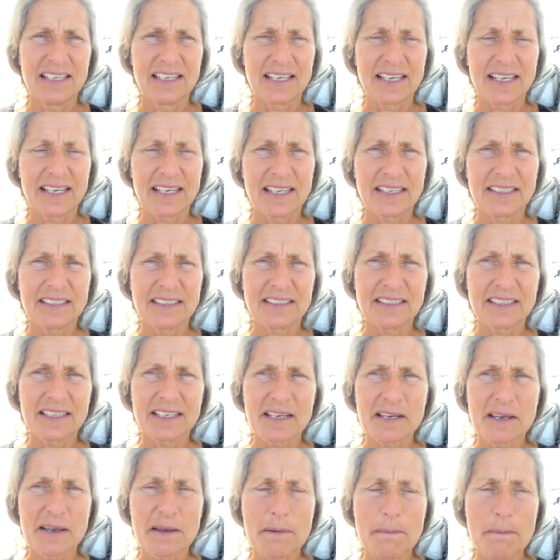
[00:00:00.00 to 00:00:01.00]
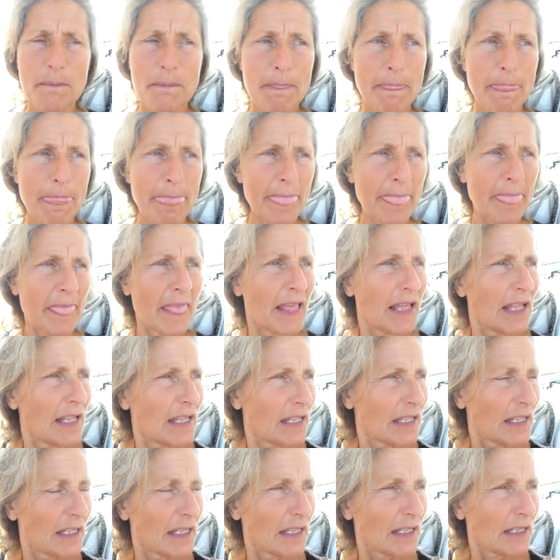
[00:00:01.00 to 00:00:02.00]
and
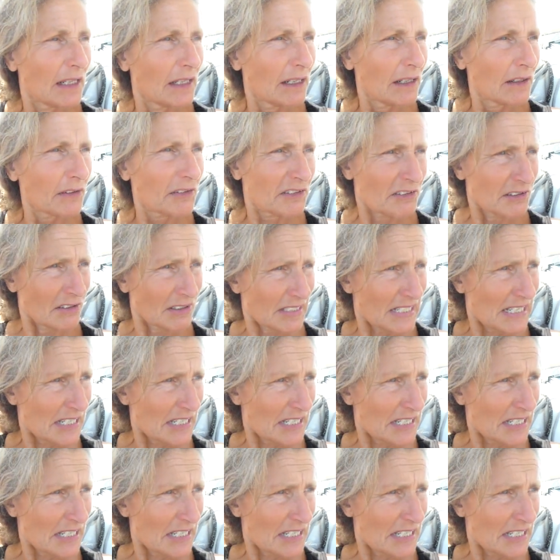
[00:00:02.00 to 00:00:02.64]
saw